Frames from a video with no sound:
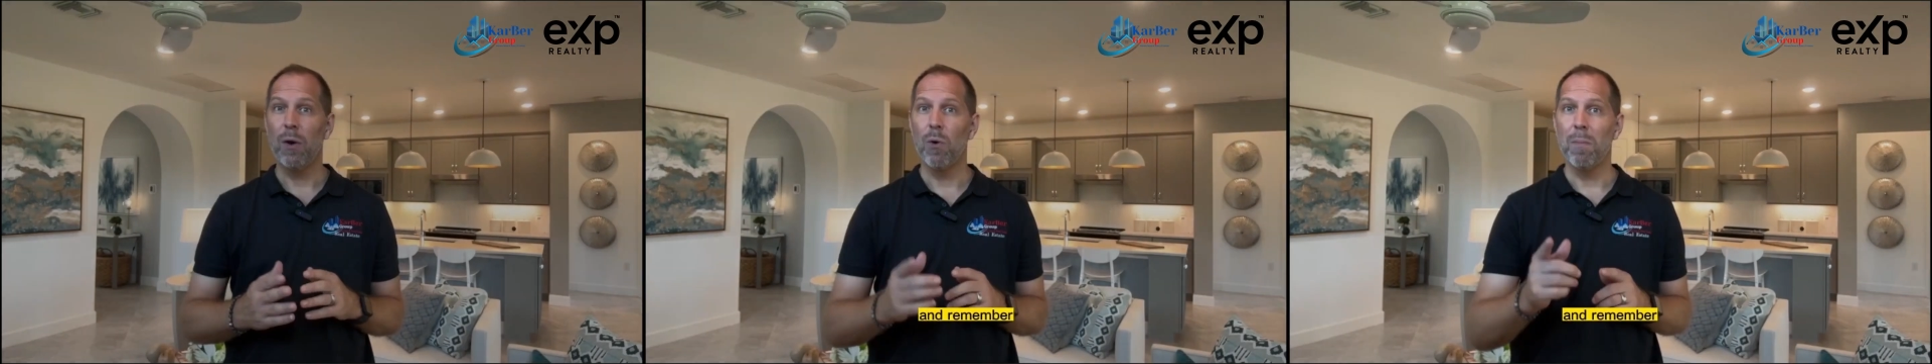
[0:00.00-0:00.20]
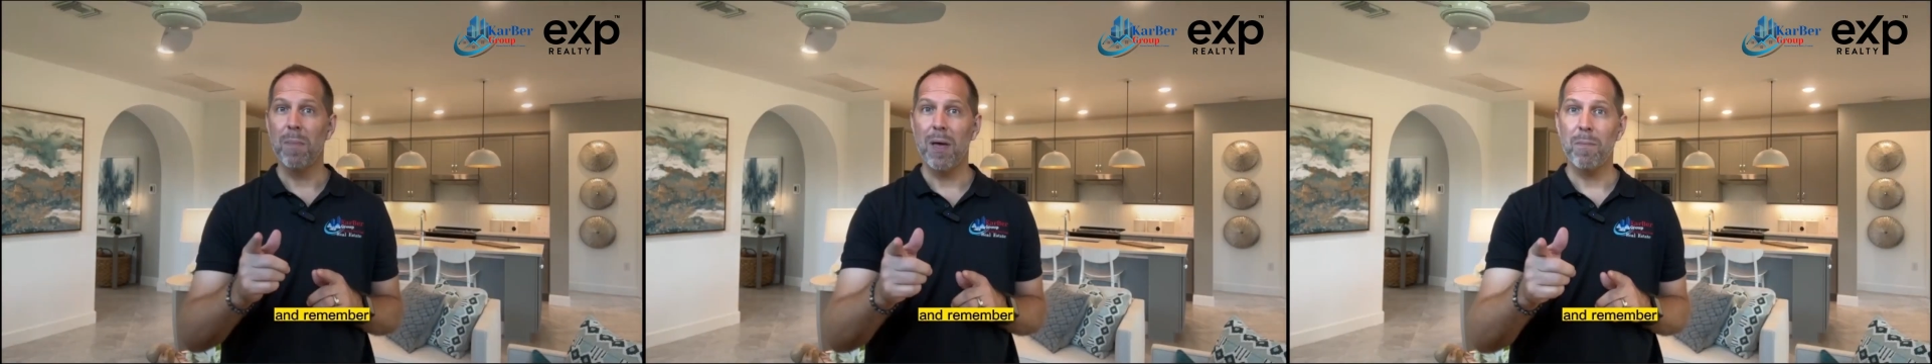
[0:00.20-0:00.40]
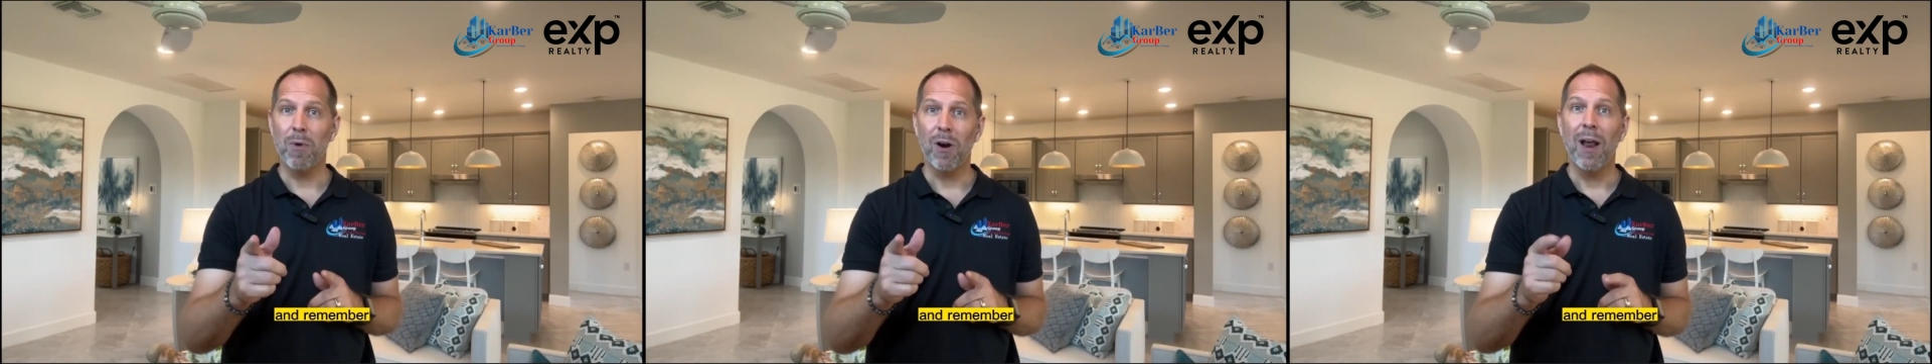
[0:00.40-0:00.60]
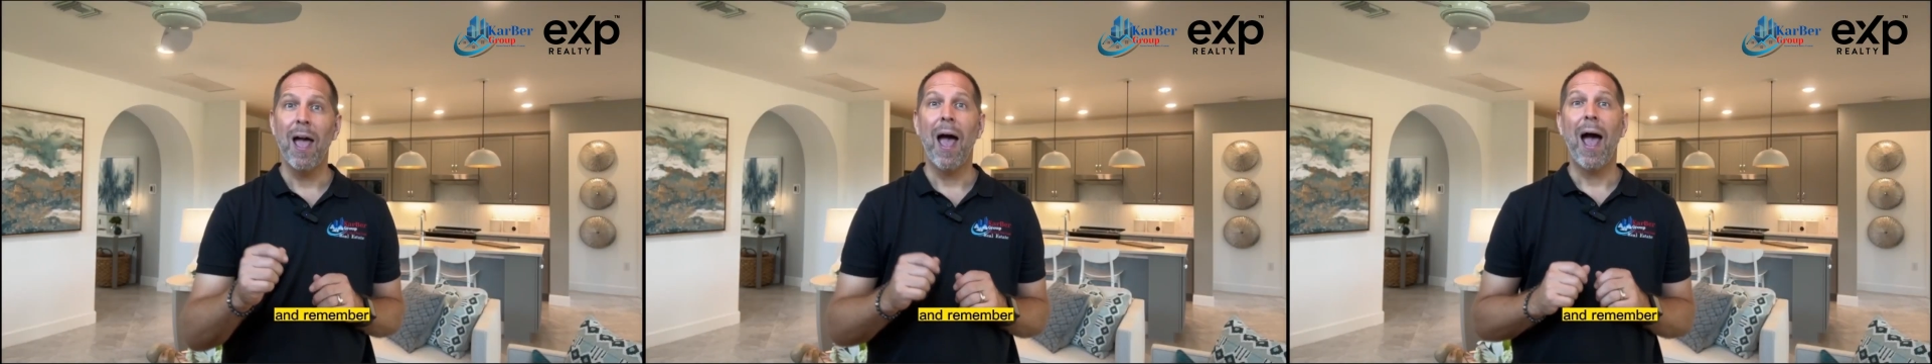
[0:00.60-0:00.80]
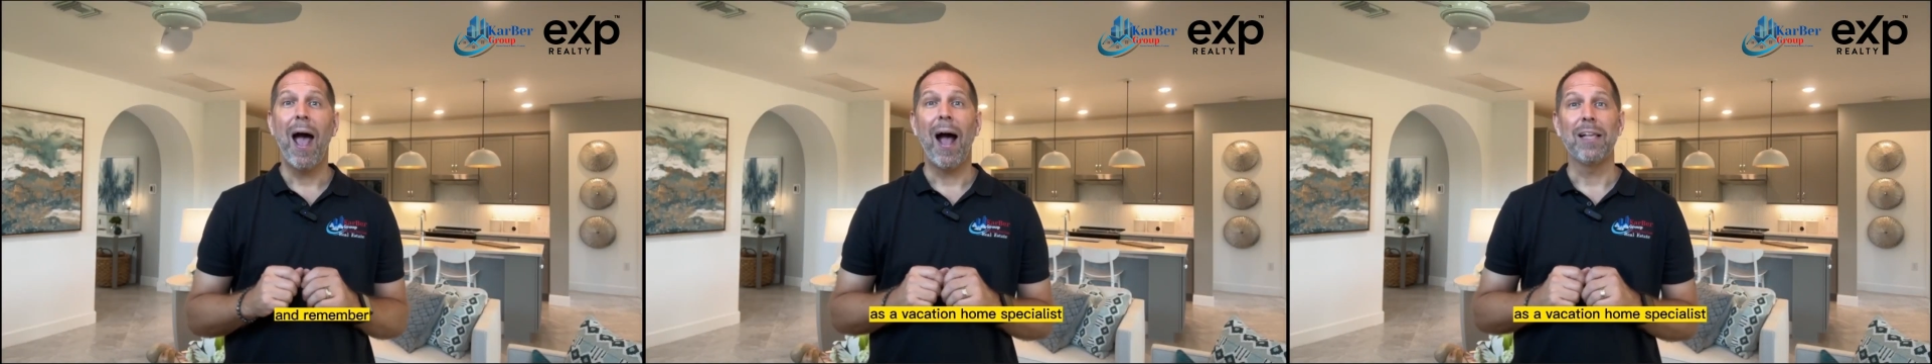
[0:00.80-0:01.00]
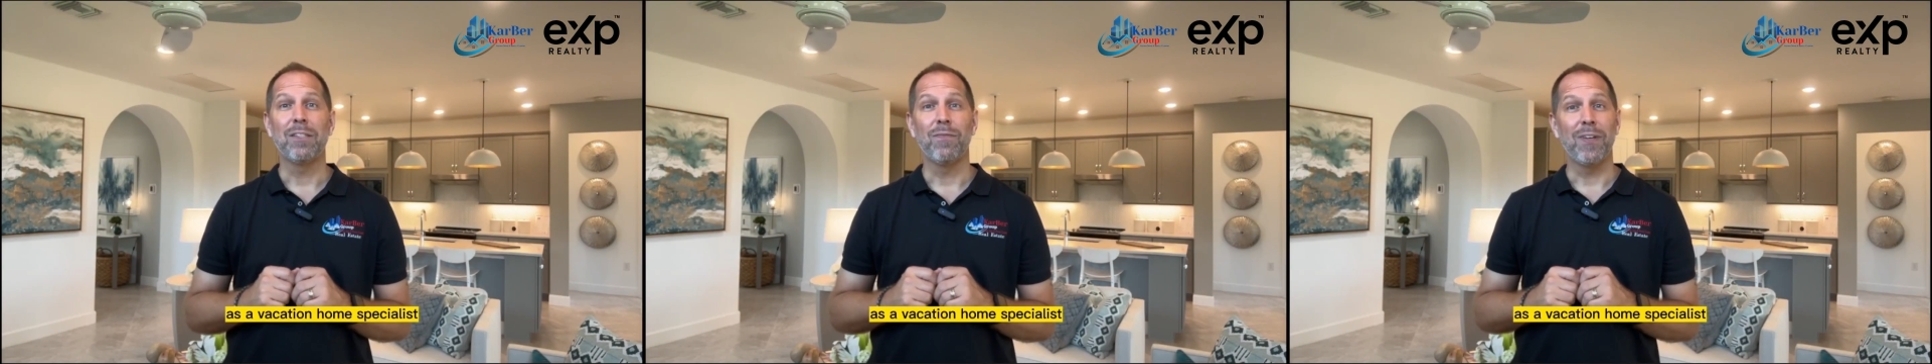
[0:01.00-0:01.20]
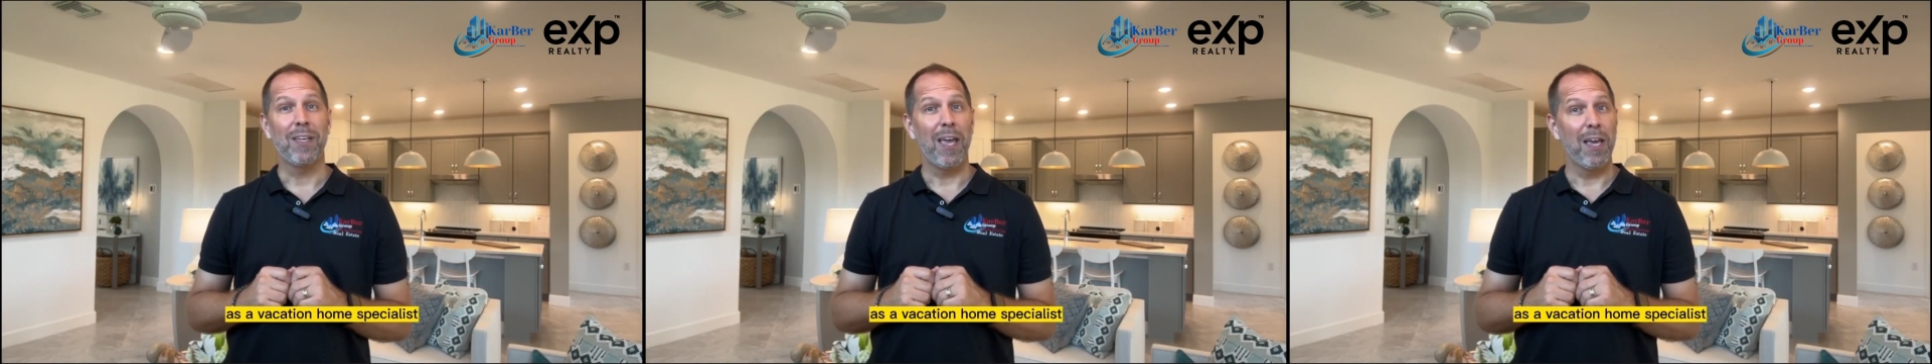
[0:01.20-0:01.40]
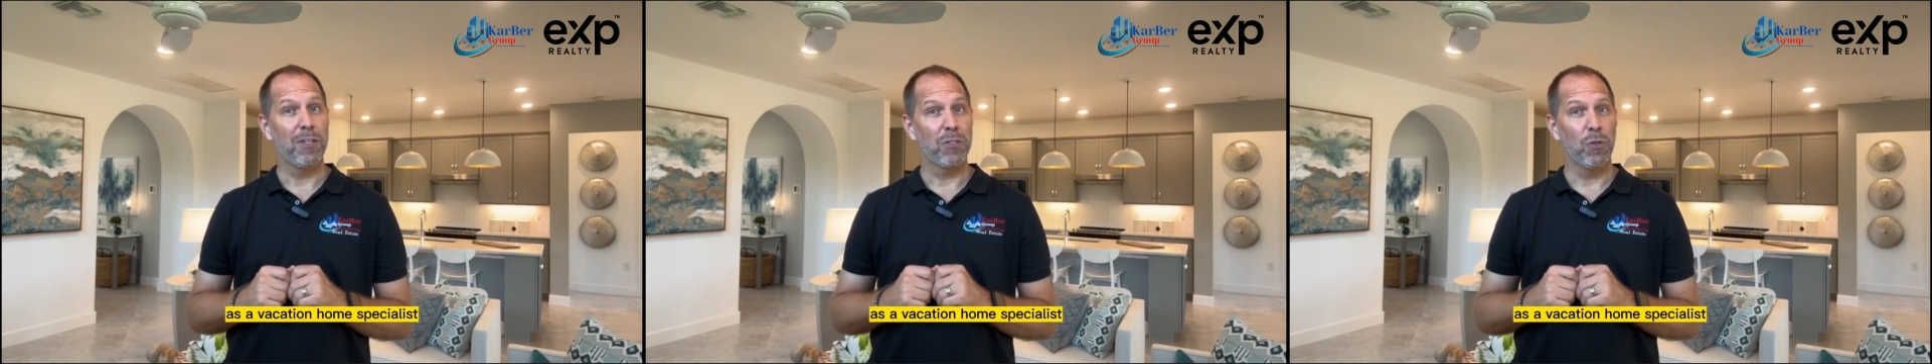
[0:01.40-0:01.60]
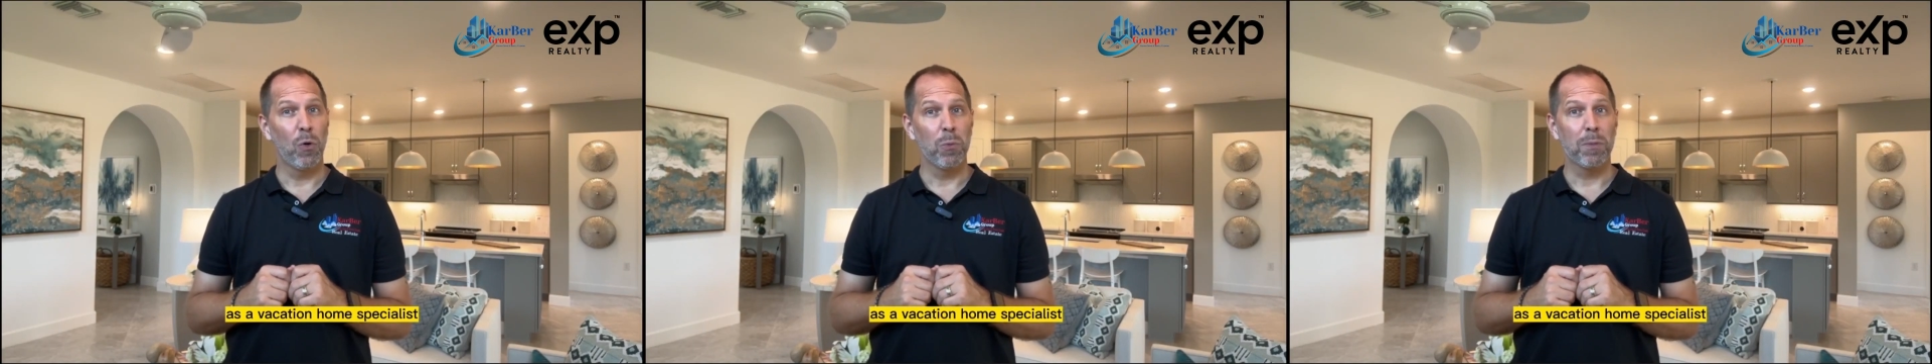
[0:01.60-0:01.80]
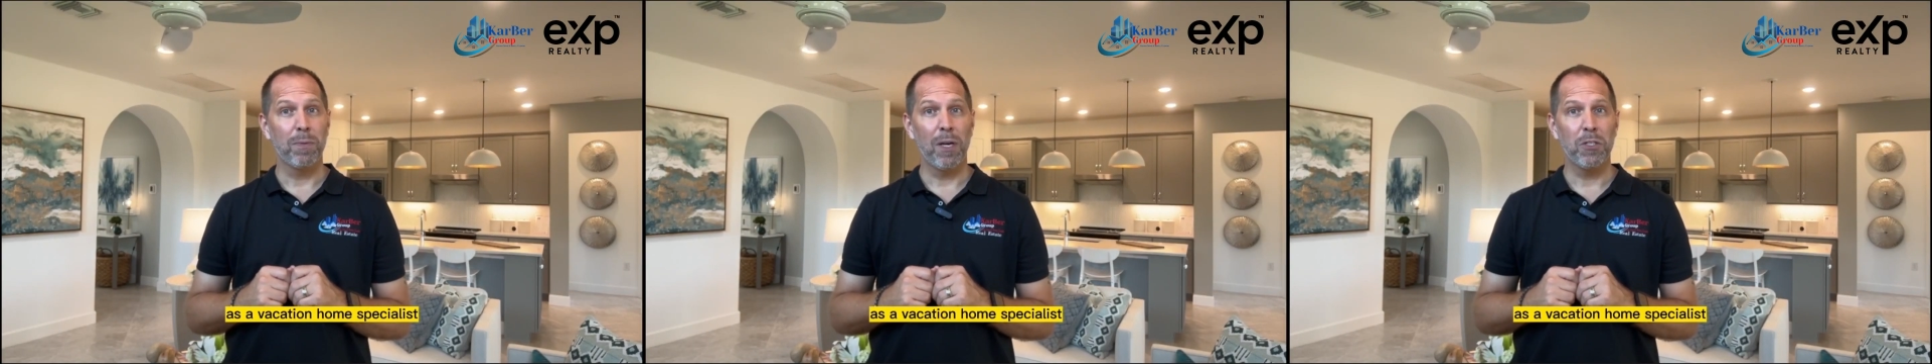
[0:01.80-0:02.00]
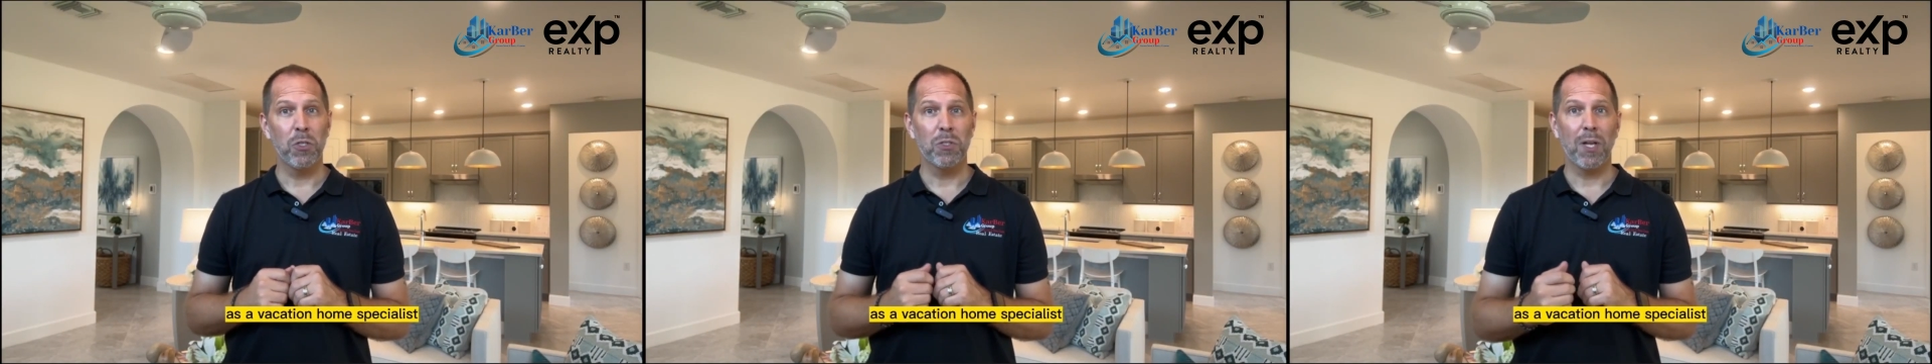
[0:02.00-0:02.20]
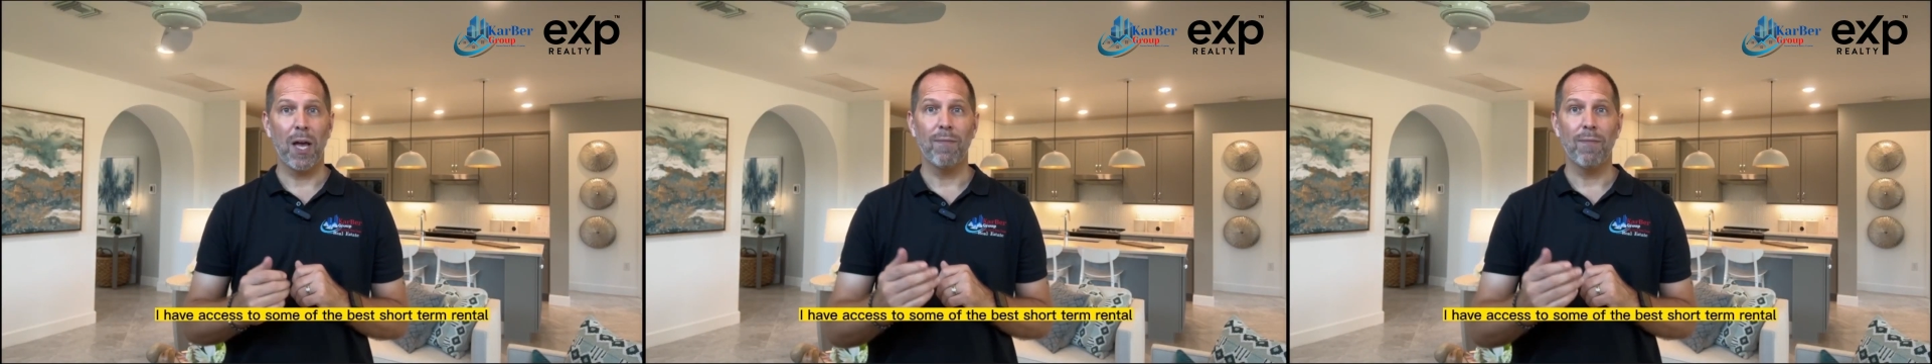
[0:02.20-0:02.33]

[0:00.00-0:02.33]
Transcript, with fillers: And remember, as a vacation home specialist,